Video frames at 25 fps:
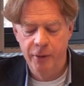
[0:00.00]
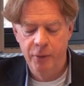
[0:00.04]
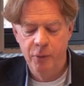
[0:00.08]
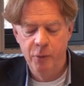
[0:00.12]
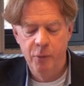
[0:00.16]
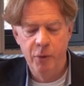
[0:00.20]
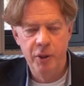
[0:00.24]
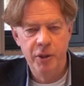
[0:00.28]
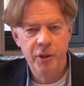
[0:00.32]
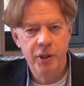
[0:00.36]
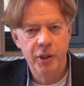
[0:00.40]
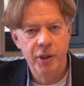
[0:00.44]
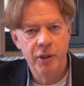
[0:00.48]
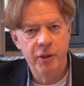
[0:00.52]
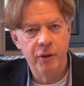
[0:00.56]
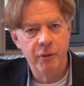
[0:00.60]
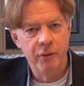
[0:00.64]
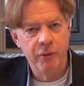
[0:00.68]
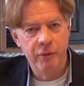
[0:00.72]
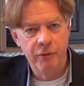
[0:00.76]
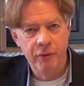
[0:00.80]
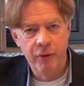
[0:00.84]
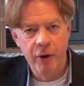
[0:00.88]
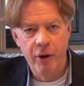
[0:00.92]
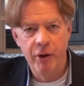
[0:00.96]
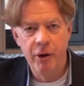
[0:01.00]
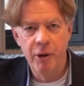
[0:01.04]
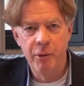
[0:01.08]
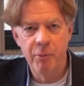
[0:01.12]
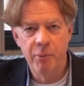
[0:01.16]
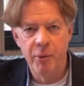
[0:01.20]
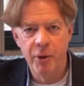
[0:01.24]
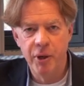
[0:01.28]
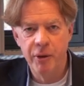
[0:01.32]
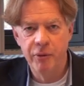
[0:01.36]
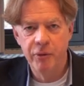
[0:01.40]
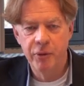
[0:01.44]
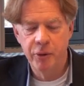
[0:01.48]
which is a very
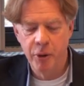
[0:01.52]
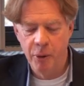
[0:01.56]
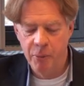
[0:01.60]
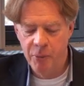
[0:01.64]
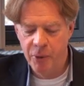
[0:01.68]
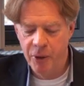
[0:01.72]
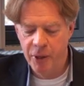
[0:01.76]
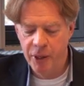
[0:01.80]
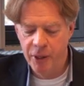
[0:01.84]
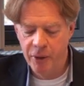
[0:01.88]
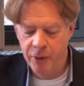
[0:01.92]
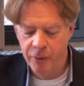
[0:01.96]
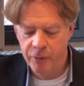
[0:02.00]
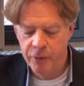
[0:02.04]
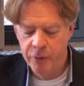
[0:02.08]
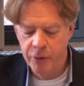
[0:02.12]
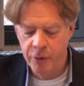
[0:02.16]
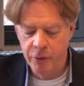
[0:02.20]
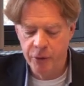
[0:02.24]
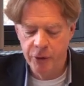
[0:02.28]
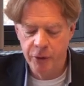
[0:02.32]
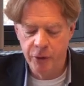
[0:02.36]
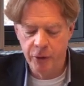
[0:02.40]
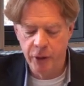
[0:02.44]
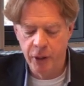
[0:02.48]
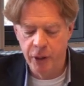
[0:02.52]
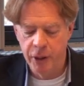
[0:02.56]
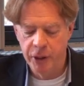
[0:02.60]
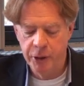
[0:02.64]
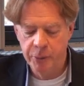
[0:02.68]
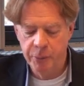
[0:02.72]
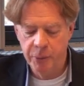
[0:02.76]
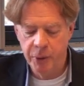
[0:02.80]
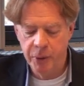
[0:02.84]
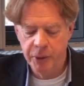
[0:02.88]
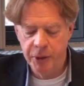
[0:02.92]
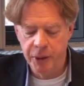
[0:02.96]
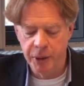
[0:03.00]
brief summary of such a
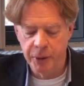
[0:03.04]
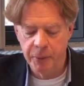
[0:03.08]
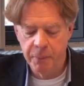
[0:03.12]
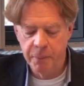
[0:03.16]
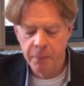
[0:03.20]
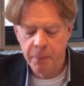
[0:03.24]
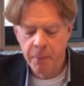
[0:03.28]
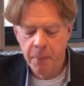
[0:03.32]
large project.